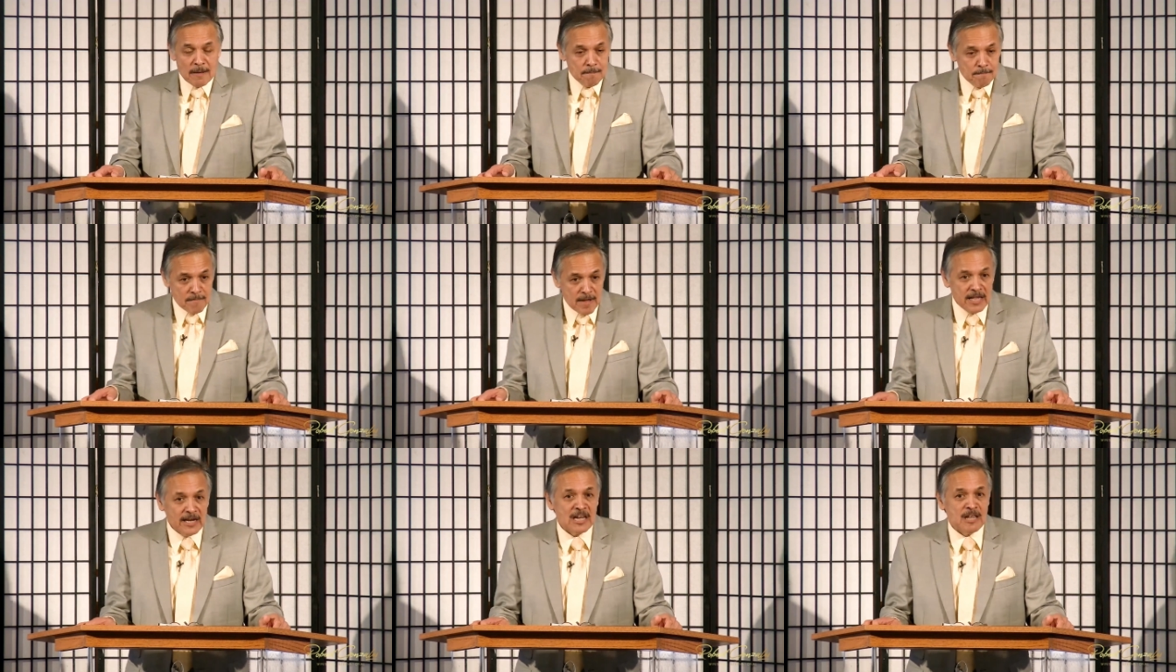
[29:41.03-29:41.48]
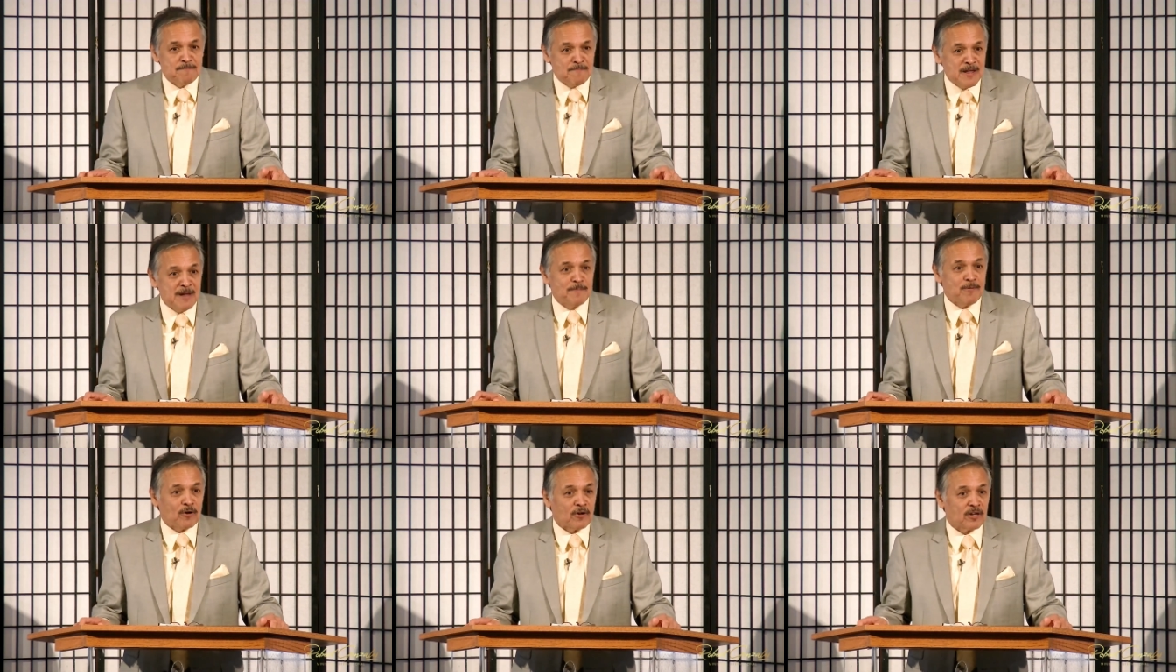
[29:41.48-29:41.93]
Many
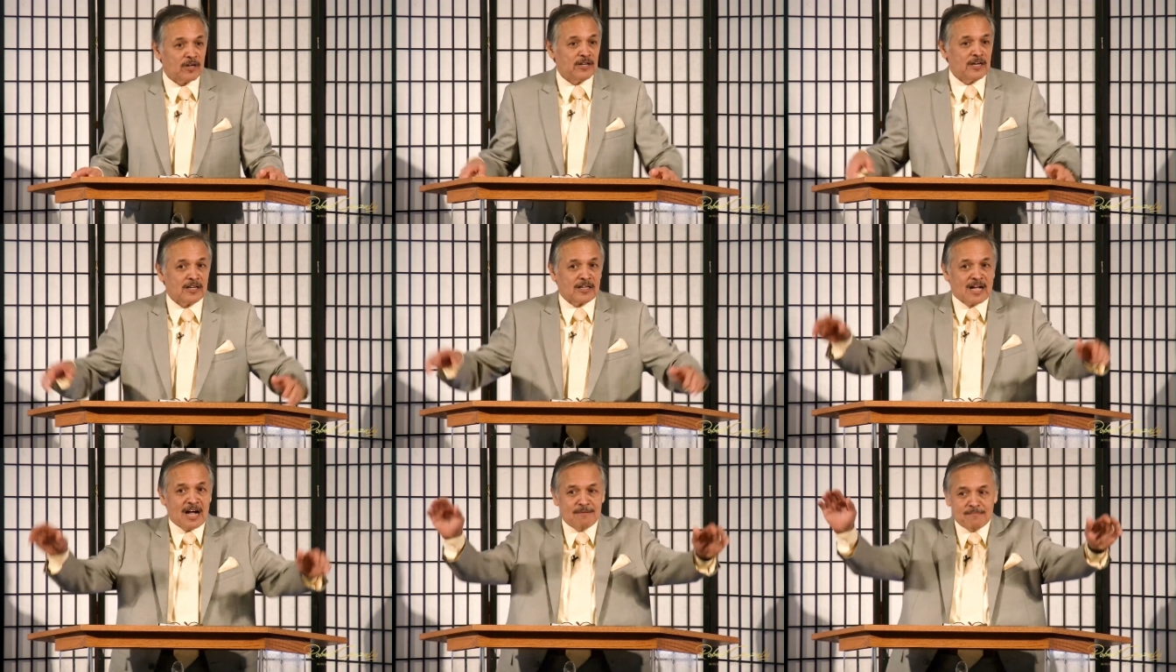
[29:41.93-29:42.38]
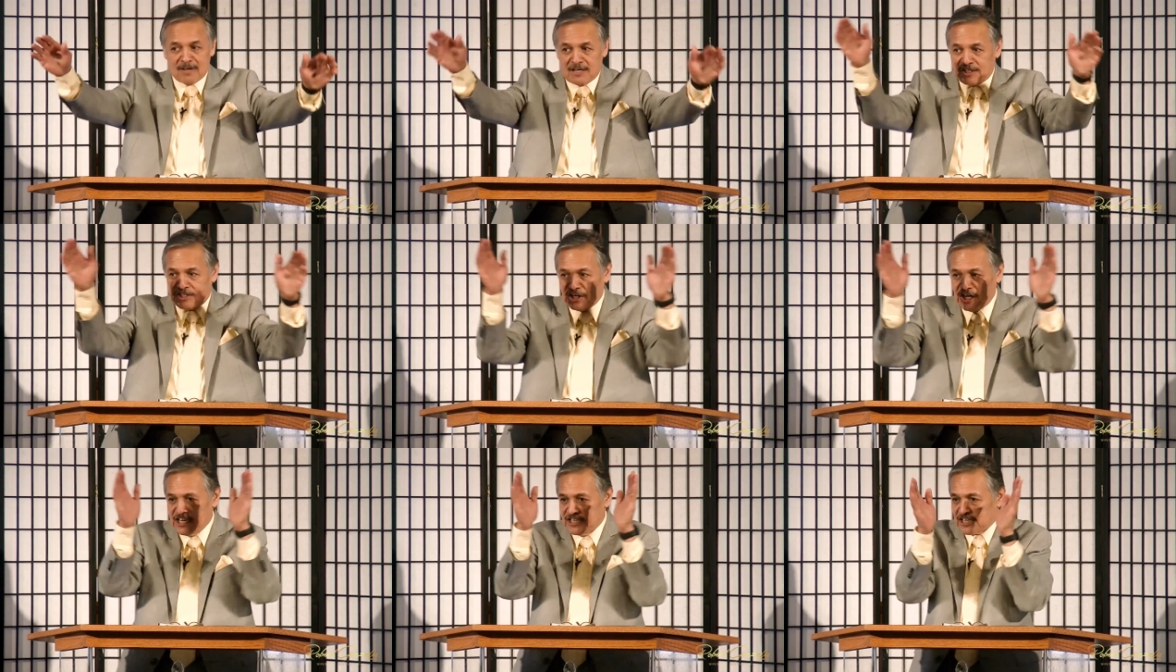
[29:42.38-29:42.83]
people are going to come to
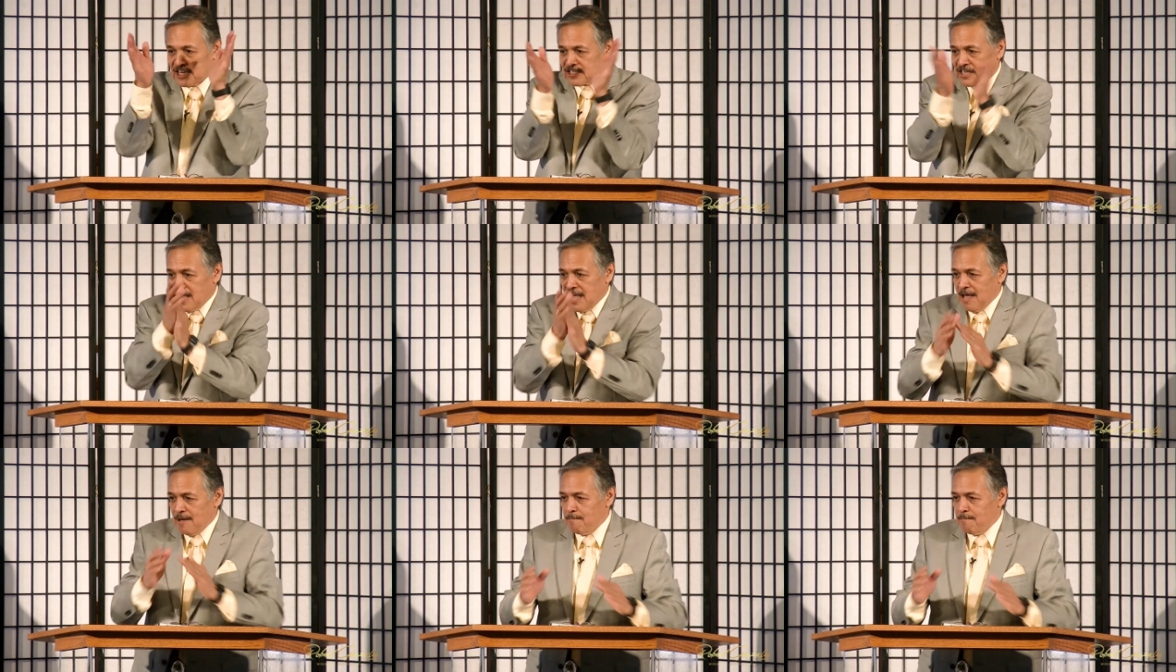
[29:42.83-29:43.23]
Jesus.